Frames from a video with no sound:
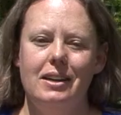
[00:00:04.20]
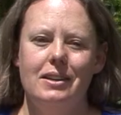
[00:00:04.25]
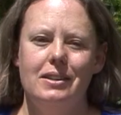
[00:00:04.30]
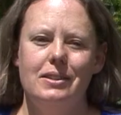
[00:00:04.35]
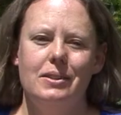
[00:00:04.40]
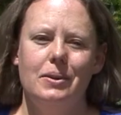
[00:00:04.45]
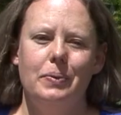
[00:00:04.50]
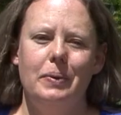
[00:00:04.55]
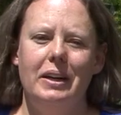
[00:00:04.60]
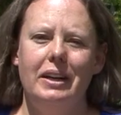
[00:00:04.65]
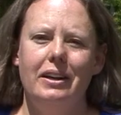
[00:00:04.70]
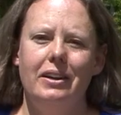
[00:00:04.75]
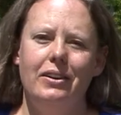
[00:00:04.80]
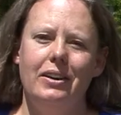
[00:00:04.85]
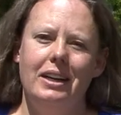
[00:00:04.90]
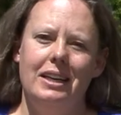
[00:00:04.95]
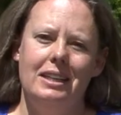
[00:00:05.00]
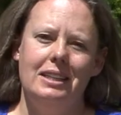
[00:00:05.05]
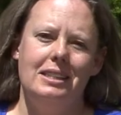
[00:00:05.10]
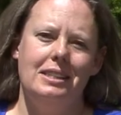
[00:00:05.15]
So we are
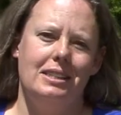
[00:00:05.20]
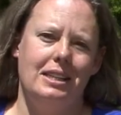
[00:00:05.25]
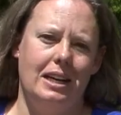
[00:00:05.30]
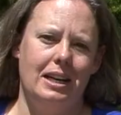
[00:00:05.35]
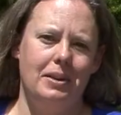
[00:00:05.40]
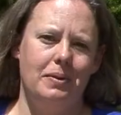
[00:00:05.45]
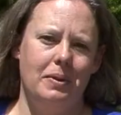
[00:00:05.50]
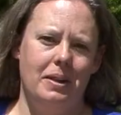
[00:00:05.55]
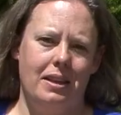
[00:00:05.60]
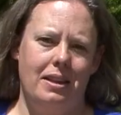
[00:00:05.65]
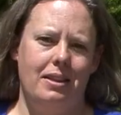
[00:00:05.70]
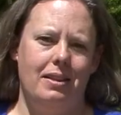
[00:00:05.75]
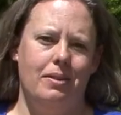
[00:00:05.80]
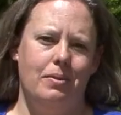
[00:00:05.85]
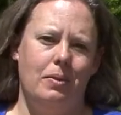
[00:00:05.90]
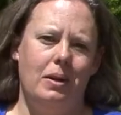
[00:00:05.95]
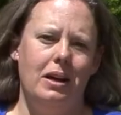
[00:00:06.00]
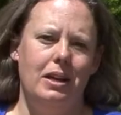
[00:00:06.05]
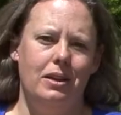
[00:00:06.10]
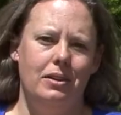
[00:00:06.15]
going to start with
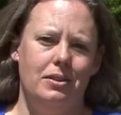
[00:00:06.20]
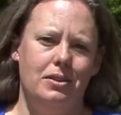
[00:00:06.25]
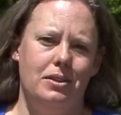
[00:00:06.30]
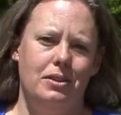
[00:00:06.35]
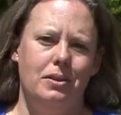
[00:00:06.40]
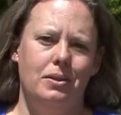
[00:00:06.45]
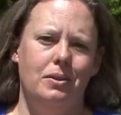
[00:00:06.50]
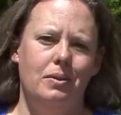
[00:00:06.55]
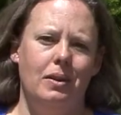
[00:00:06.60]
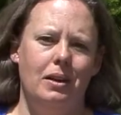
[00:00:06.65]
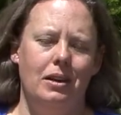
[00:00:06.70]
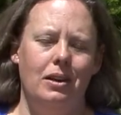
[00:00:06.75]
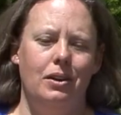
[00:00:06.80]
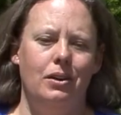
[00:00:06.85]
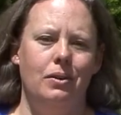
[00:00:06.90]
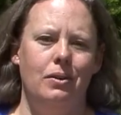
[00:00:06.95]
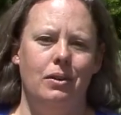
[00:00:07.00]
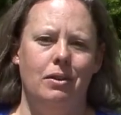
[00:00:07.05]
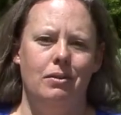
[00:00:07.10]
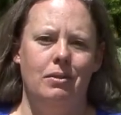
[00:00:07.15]
what you do when
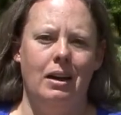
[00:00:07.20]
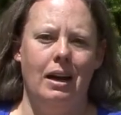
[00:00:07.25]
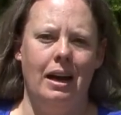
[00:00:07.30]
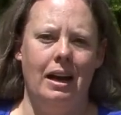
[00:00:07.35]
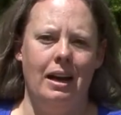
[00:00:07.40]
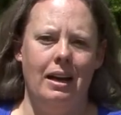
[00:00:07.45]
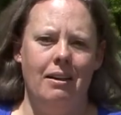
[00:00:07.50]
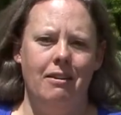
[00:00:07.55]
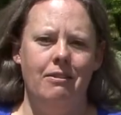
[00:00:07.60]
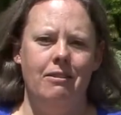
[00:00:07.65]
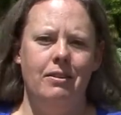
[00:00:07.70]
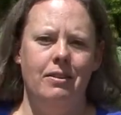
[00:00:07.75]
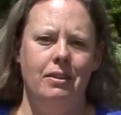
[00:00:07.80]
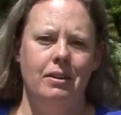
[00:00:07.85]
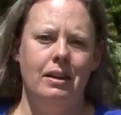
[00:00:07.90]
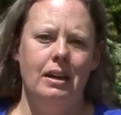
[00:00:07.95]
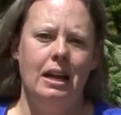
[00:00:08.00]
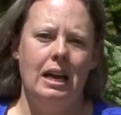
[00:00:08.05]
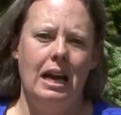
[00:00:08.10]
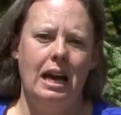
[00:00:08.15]
you arrive
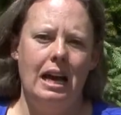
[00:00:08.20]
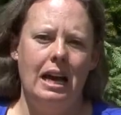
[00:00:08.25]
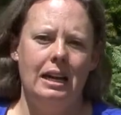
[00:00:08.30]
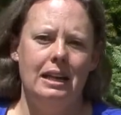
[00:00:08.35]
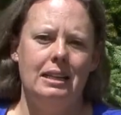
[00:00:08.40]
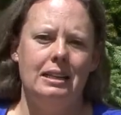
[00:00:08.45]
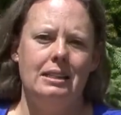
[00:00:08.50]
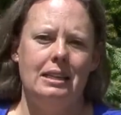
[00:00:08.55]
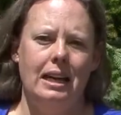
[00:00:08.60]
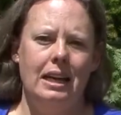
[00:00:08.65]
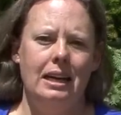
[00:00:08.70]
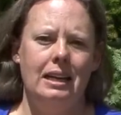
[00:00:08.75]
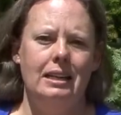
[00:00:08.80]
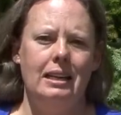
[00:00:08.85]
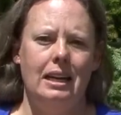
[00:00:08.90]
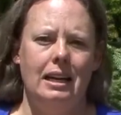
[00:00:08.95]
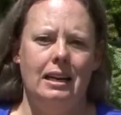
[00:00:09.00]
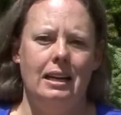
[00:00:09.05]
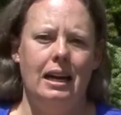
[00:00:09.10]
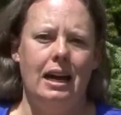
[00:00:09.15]
at a site
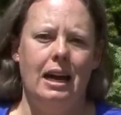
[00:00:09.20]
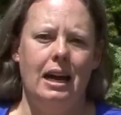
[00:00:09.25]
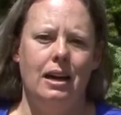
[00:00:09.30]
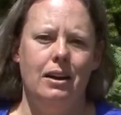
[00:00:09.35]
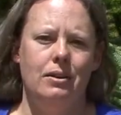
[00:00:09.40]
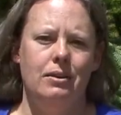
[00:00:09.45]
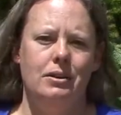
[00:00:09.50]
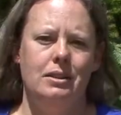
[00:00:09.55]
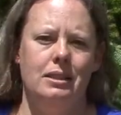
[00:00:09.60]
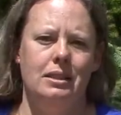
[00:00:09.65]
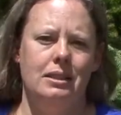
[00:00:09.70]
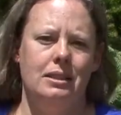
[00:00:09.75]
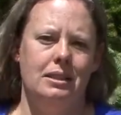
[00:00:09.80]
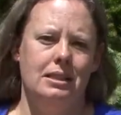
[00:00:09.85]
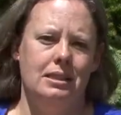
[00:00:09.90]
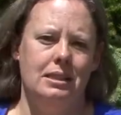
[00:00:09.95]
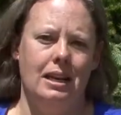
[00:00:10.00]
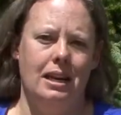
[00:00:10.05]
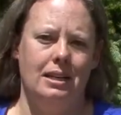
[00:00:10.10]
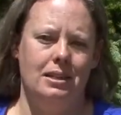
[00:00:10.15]
and how to
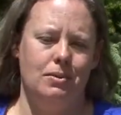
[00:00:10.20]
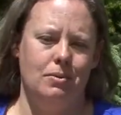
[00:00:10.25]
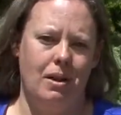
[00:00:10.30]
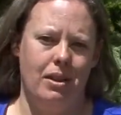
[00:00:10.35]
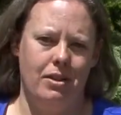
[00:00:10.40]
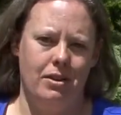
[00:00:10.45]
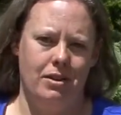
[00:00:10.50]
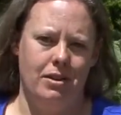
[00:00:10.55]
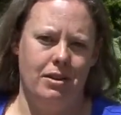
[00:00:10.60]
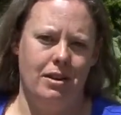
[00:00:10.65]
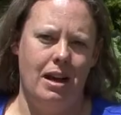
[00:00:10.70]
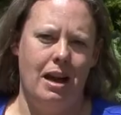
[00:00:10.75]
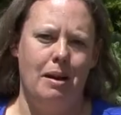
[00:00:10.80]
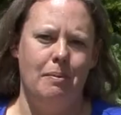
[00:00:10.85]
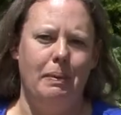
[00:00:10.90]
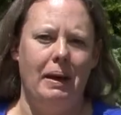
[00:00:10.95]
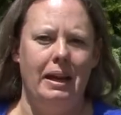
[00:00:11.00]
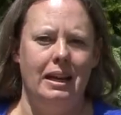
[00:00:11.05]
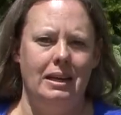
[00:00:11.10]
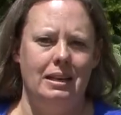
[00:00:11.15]
detect whether or not
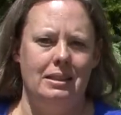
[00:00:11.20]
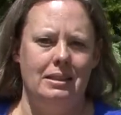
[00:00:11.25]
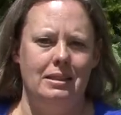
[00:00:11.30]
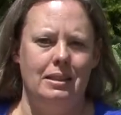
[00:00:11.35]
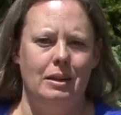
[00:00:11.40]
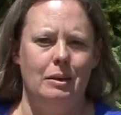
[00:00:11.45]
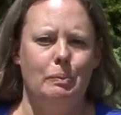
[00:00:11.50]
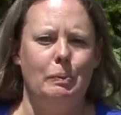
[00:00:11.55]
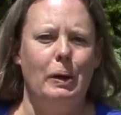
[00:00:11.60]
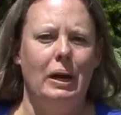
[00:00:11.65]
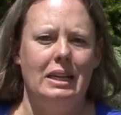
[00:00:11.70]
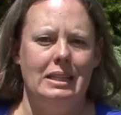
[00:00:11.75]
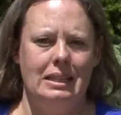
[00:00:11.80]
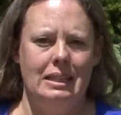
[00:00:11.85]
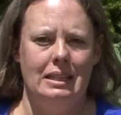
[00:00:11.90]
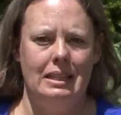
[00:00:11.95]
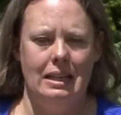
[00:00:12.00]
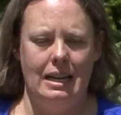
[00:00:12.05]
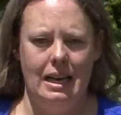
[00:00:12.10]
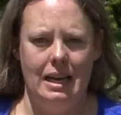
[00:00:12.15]
pikas are
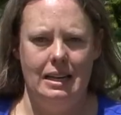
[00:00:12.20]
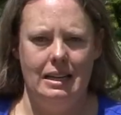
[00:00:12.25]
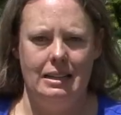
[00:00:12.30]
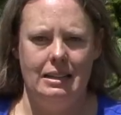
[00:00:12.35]
present at